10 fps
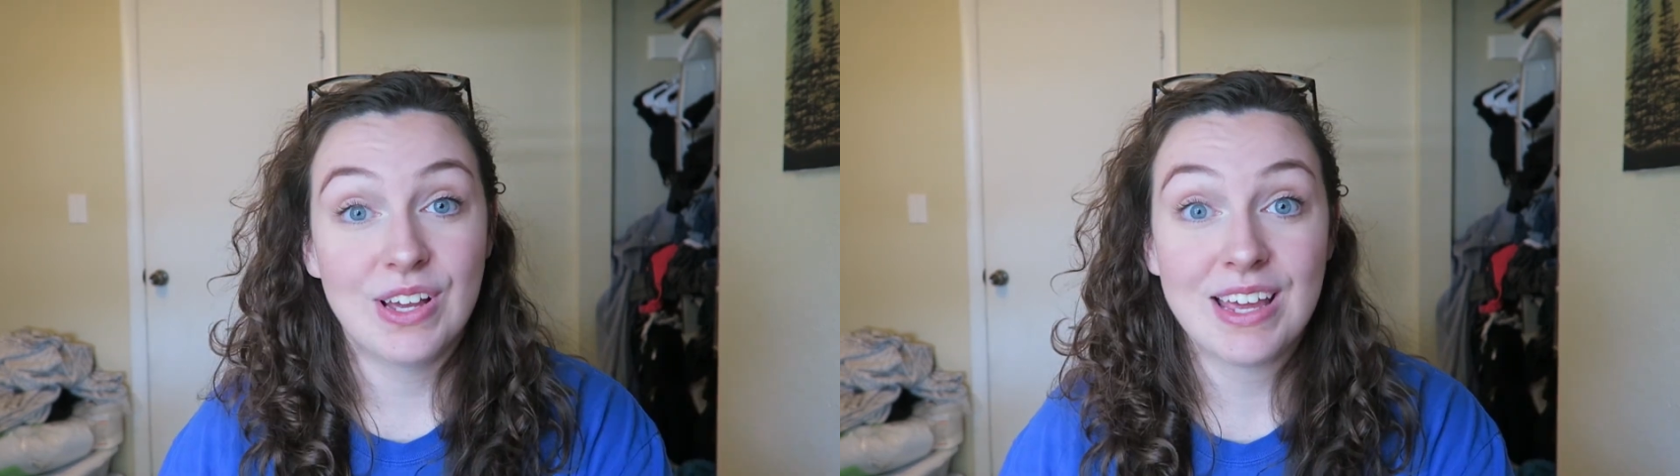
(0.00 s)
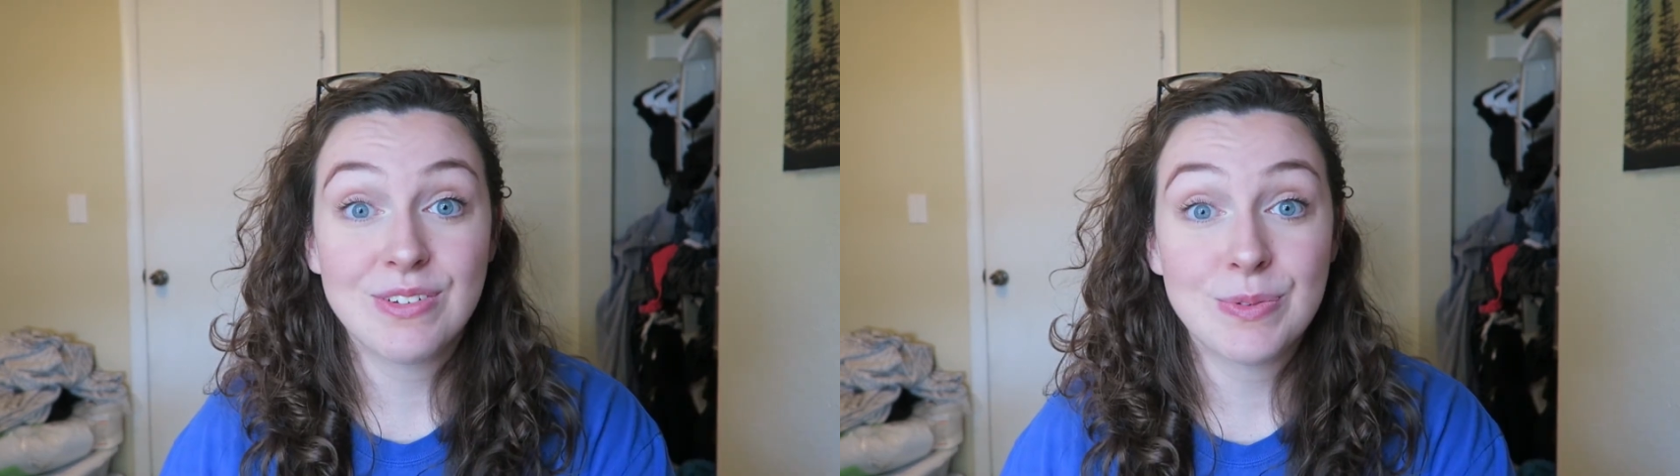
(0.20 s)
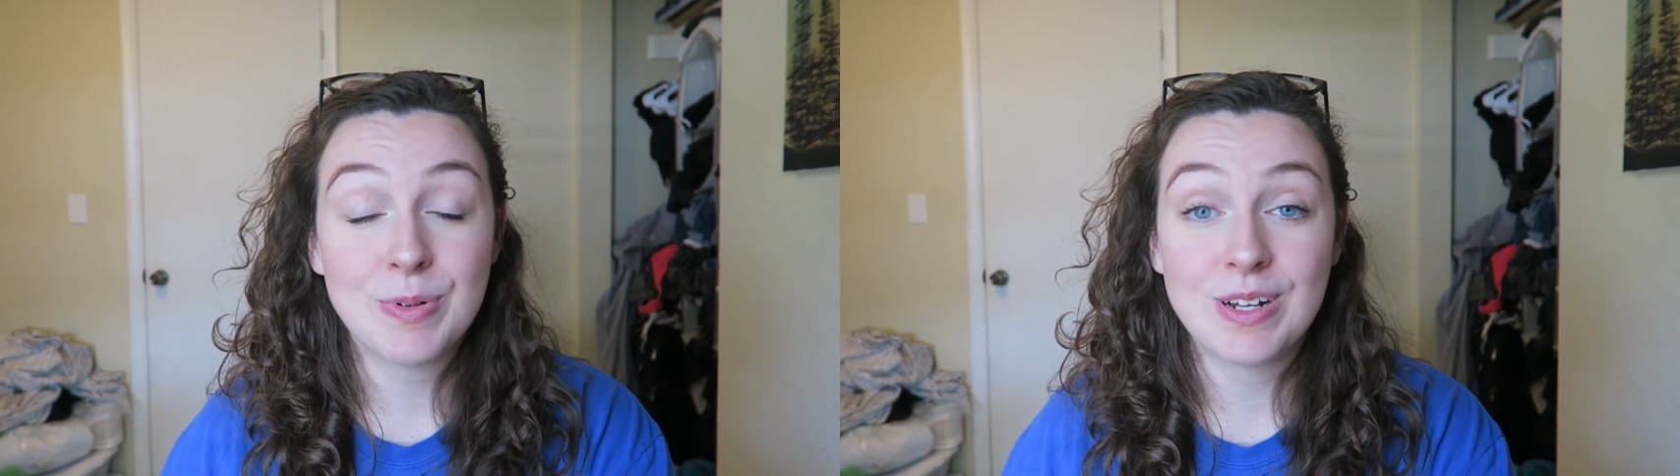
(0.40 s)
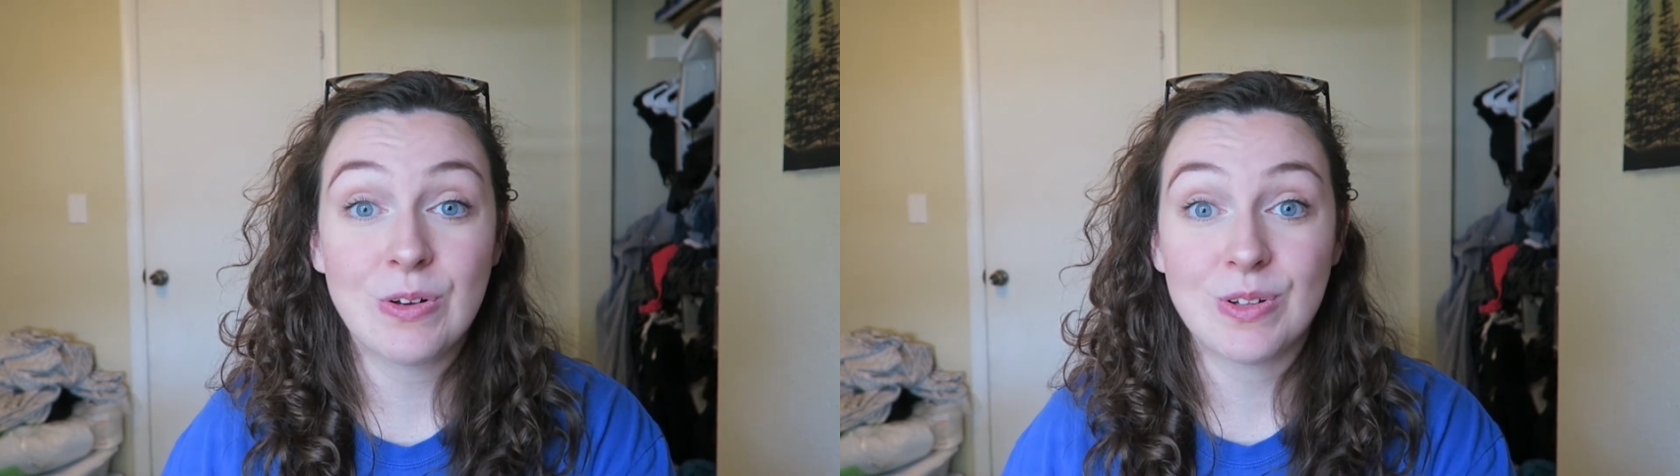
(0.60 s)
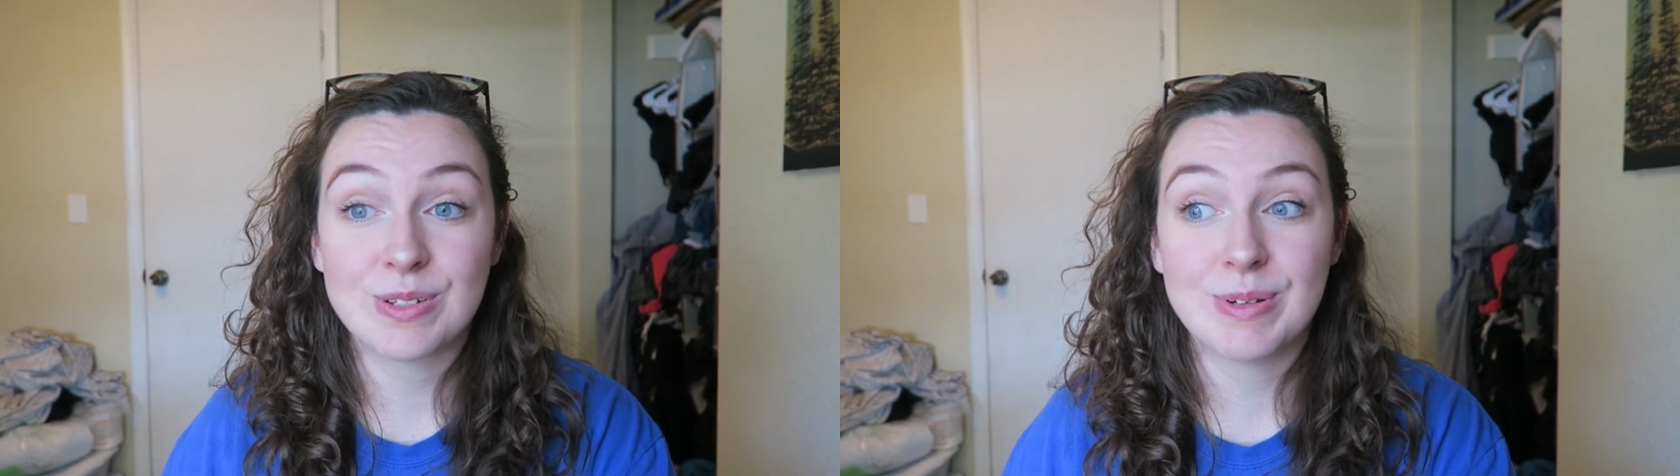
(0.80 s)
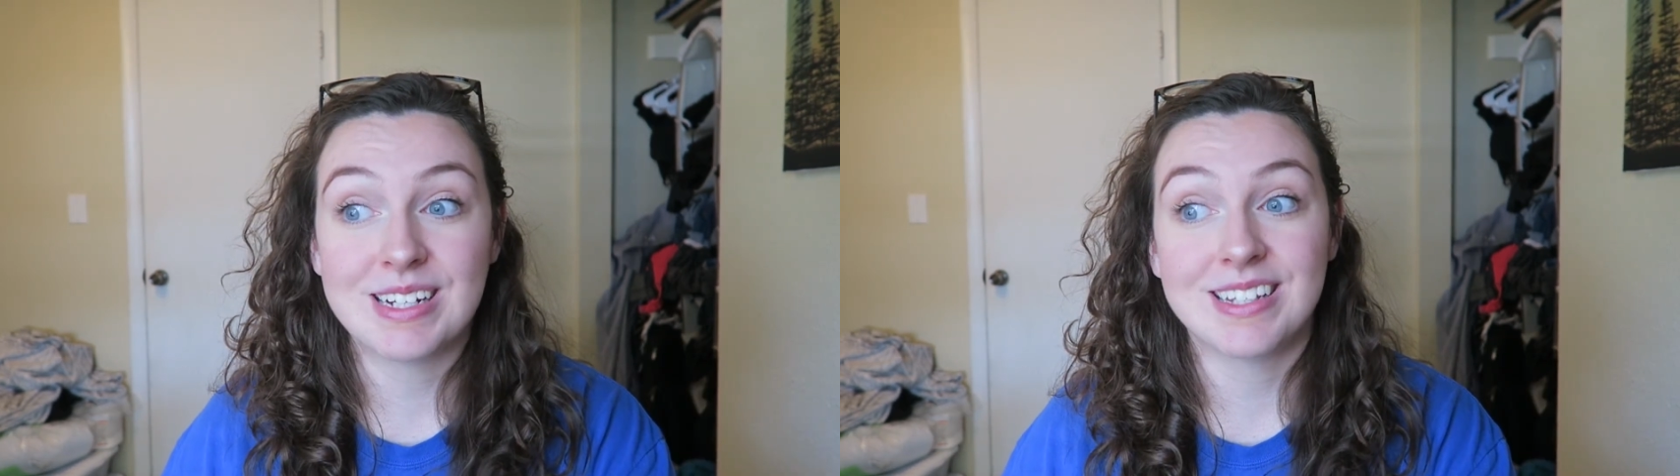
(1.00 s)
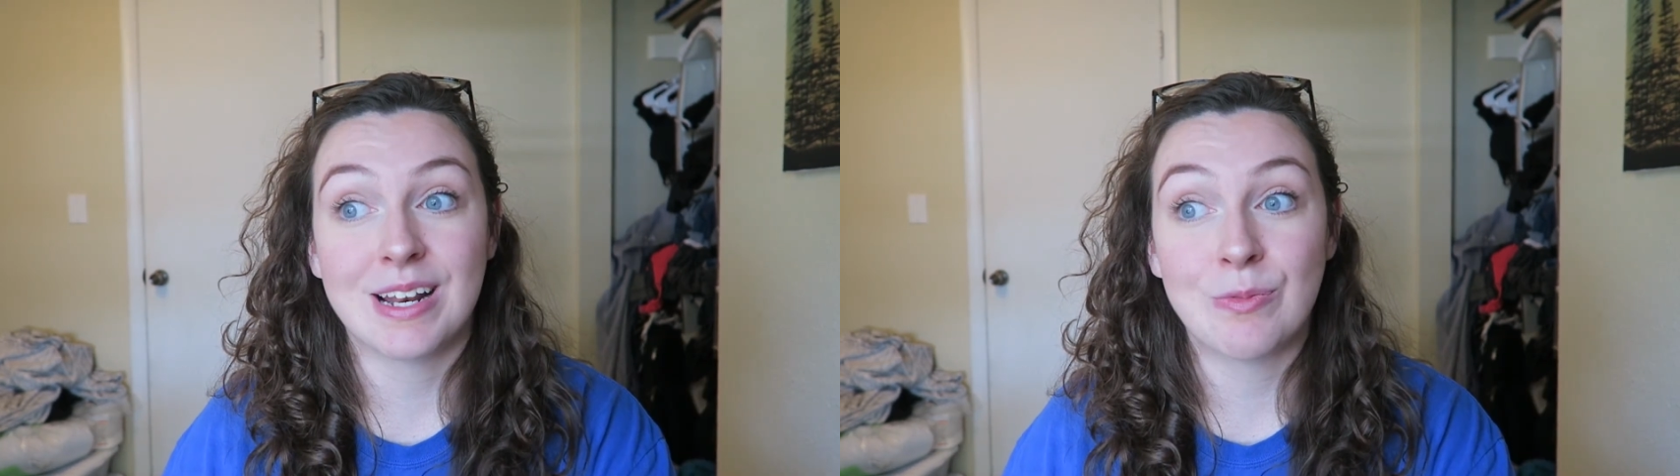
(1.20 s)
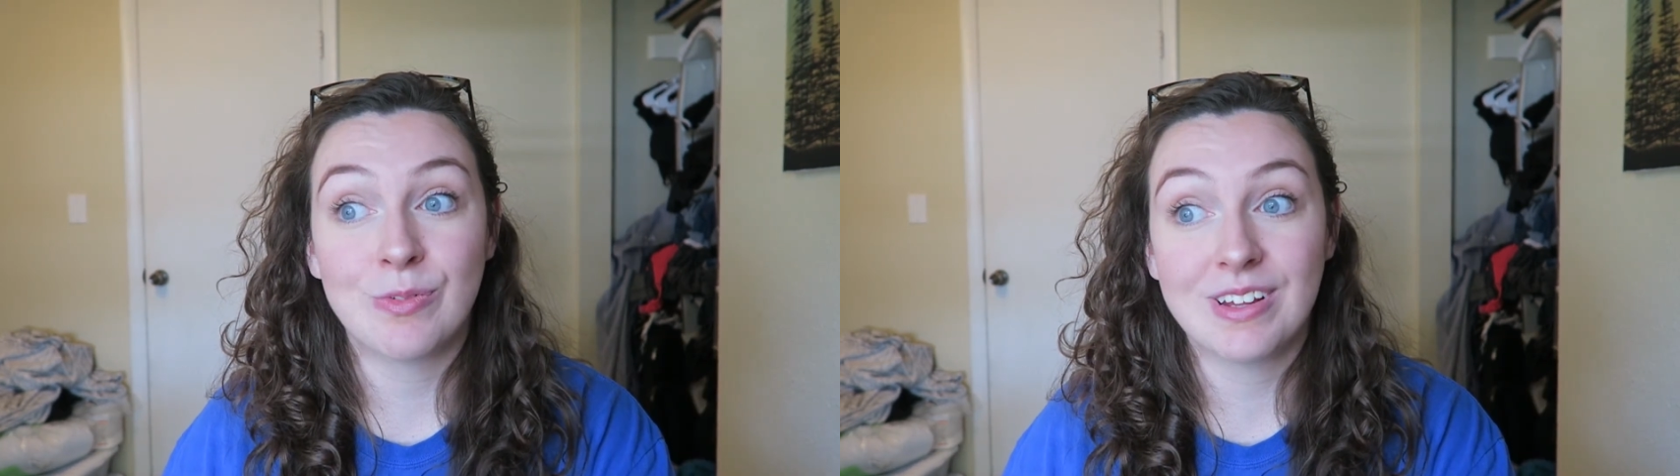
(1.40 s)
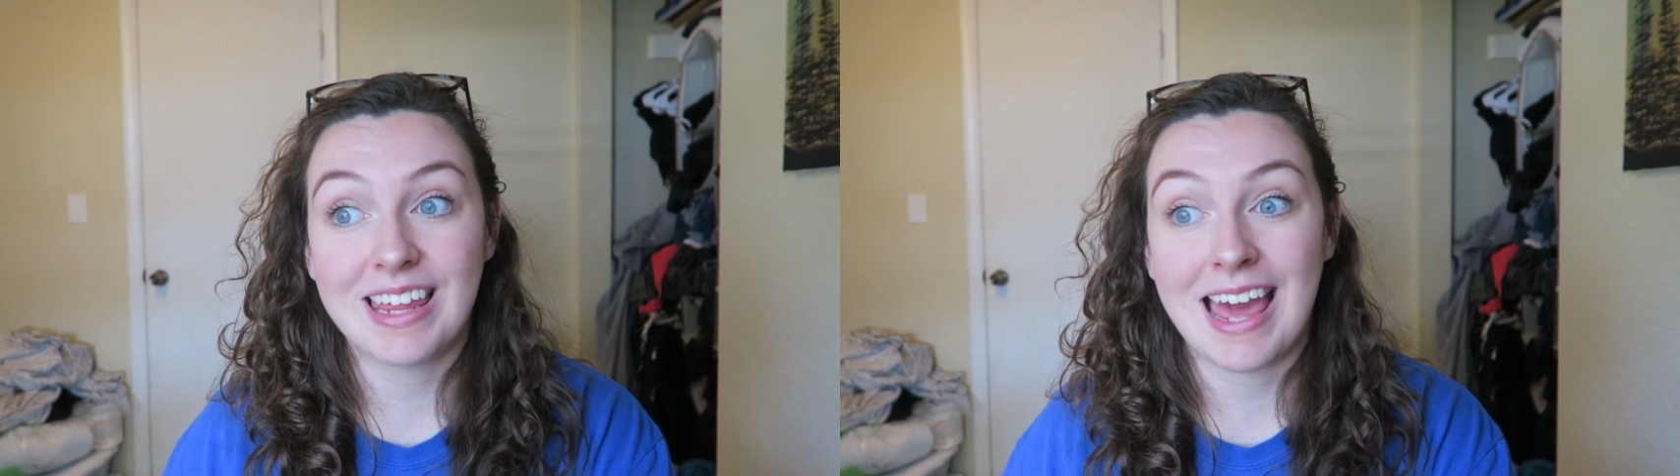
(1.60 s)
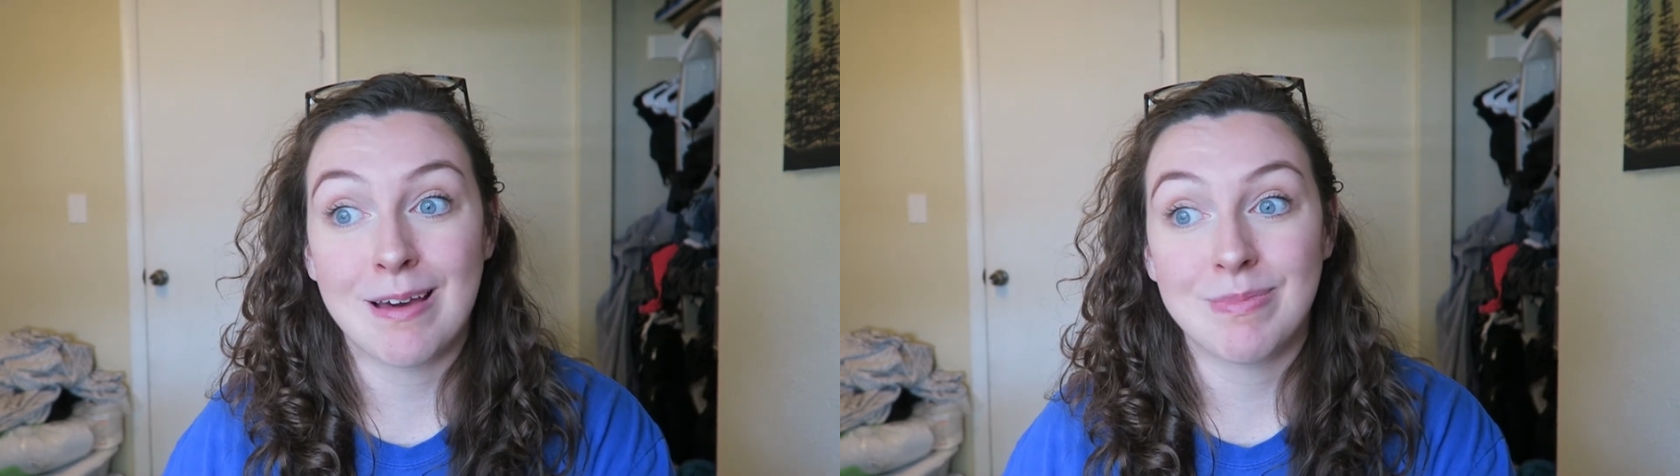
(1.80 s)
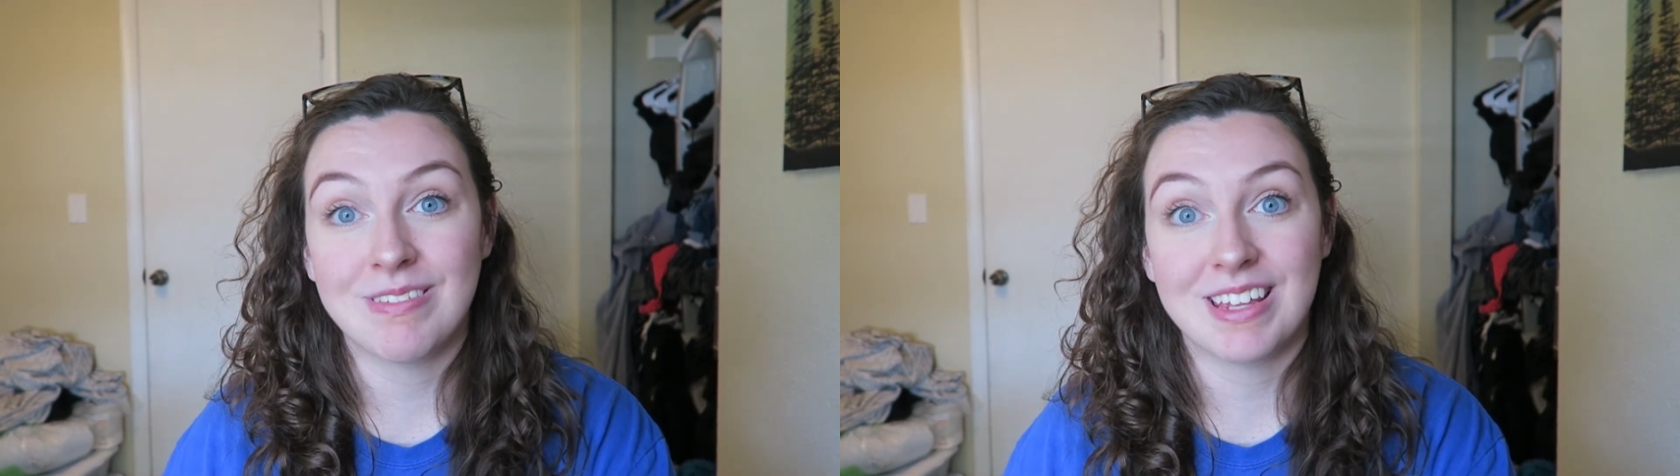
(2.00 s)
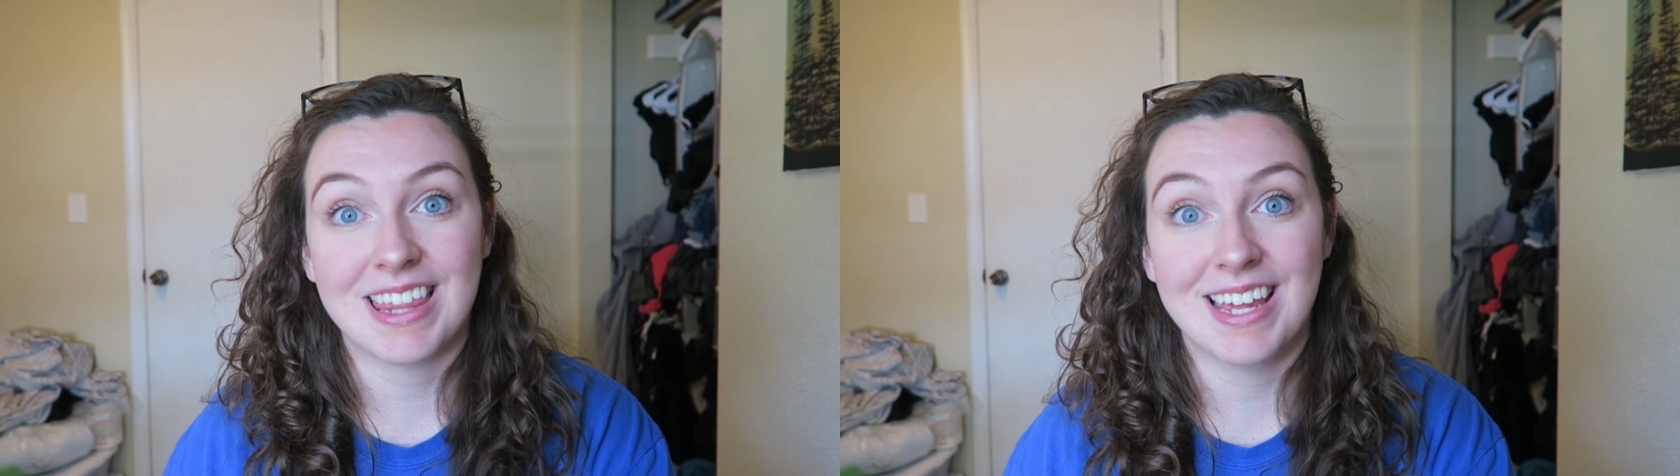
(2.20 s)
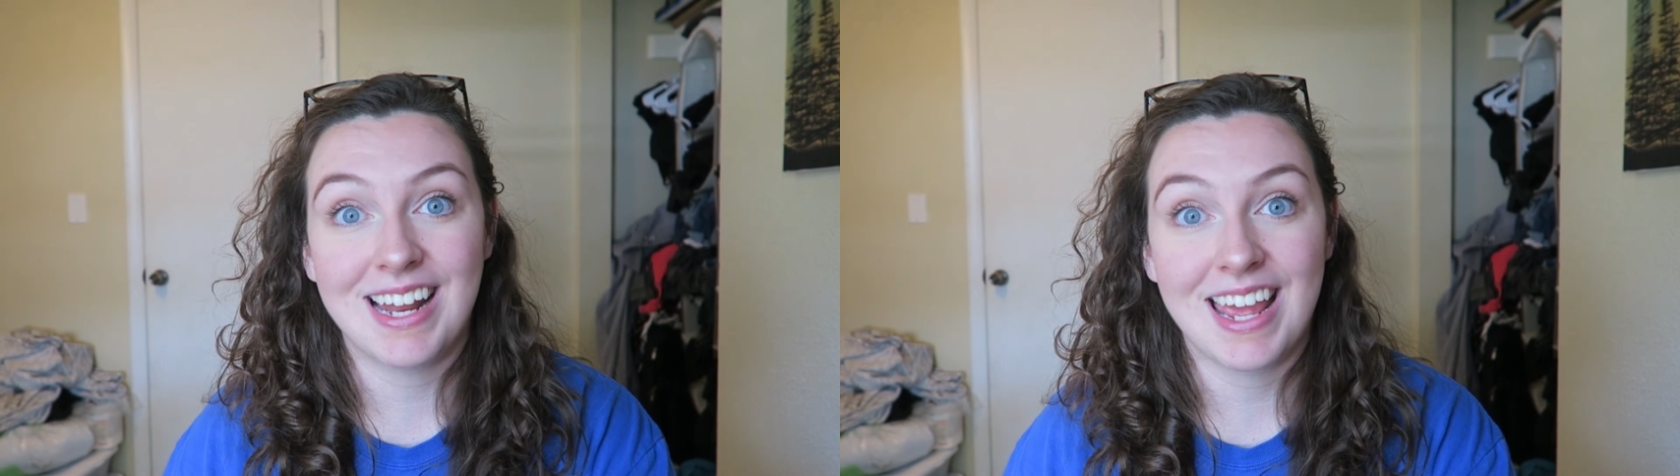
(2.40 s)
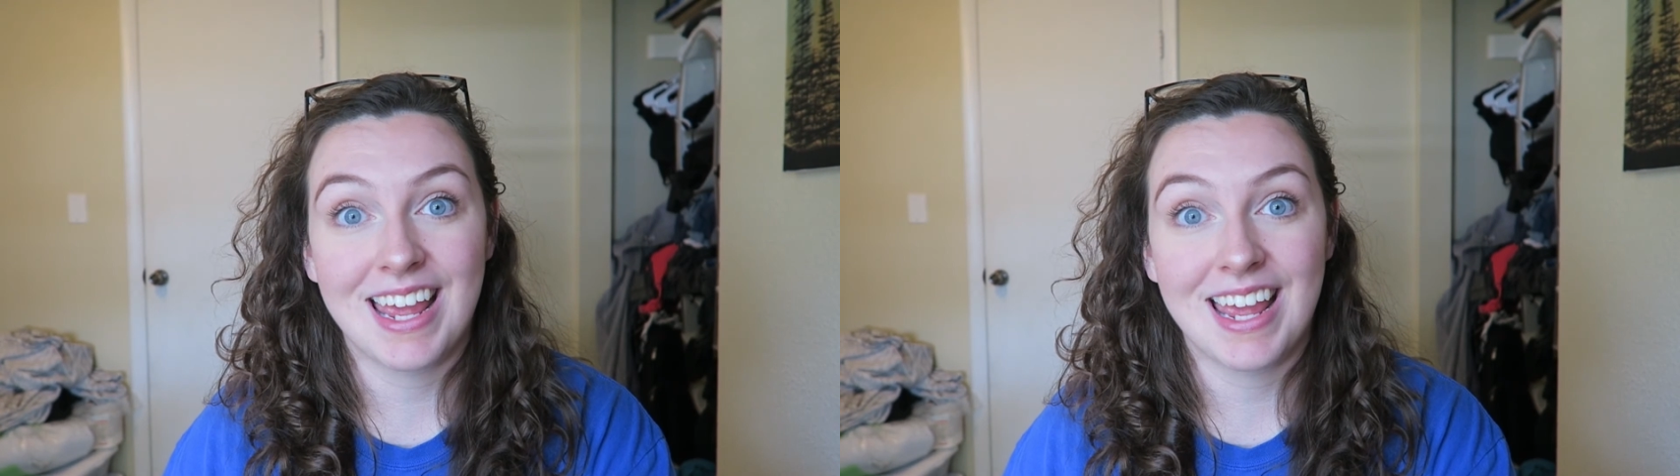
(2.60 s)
uh, it was a pretty cool experience and I'm really happy with it